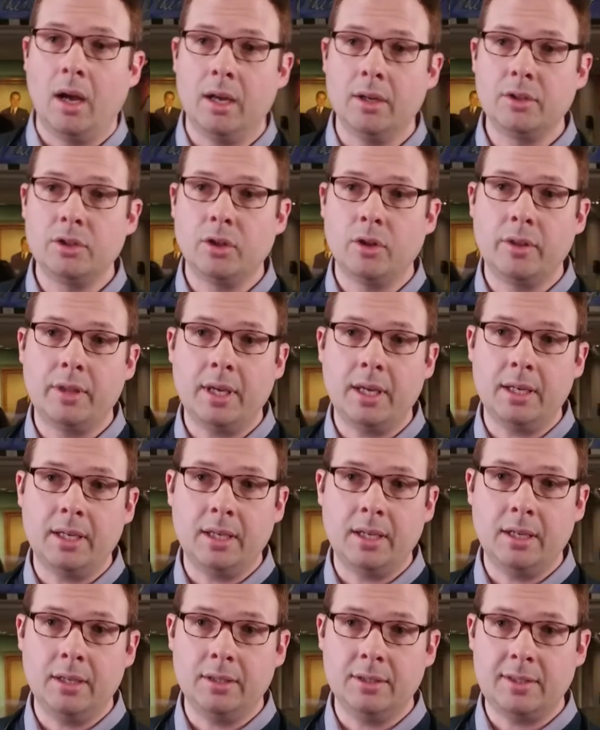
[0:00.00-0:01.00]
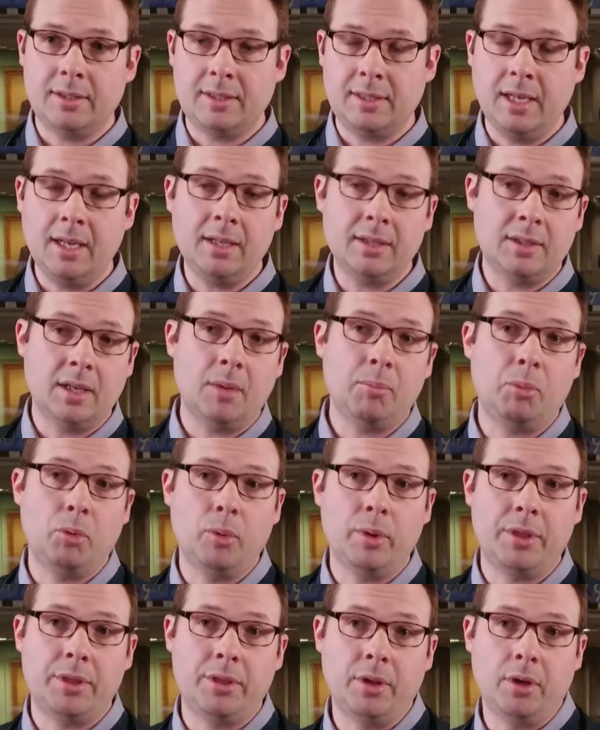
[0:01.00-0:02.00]
so that it syncs up
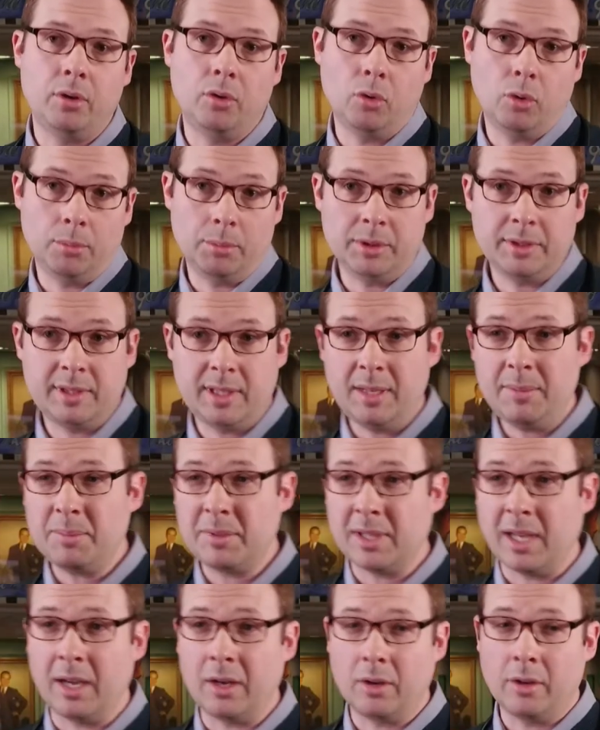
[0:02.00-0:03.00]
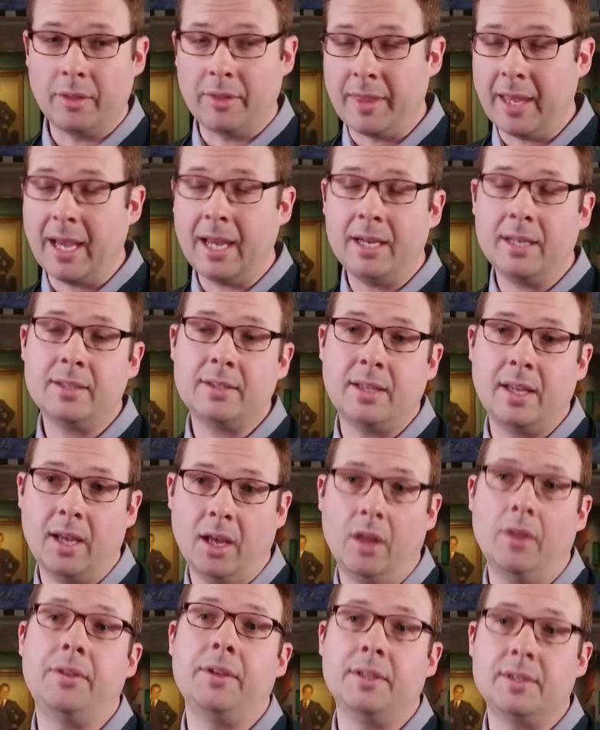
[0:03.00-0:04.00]
with their normal sleep cycle, that is the
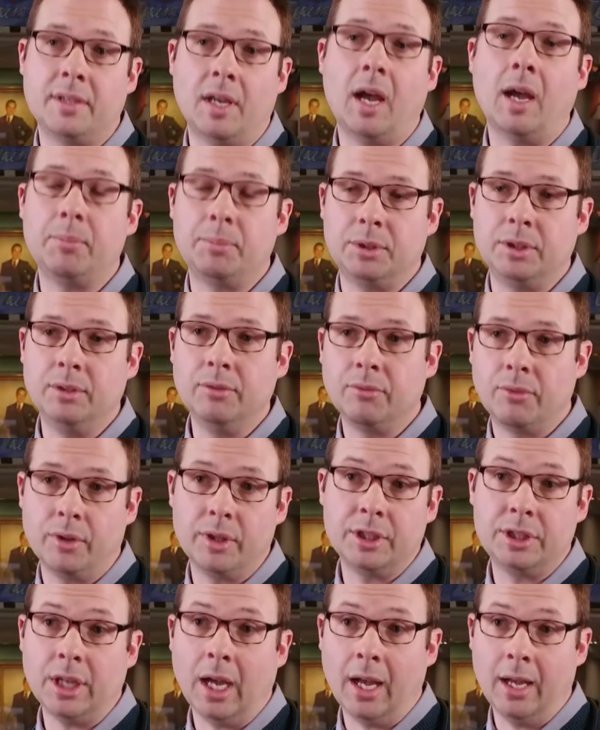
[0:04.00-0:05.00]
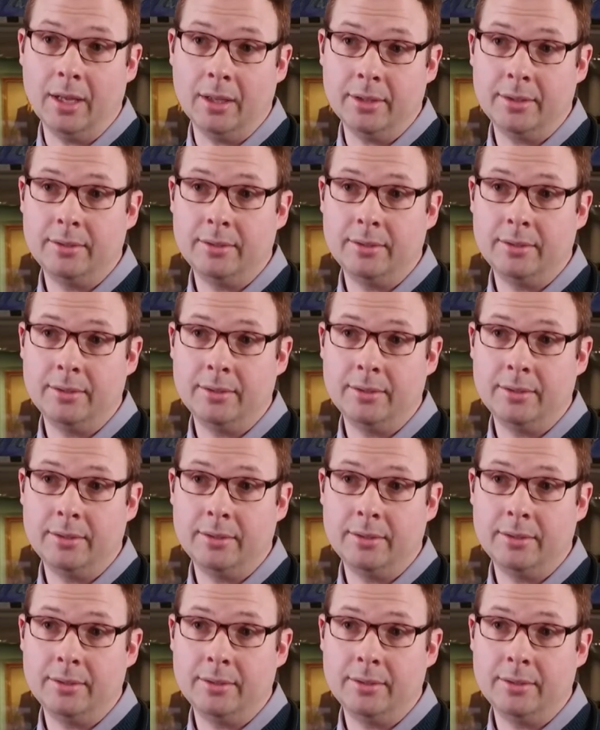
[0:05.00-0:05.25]
healthiest option for the child.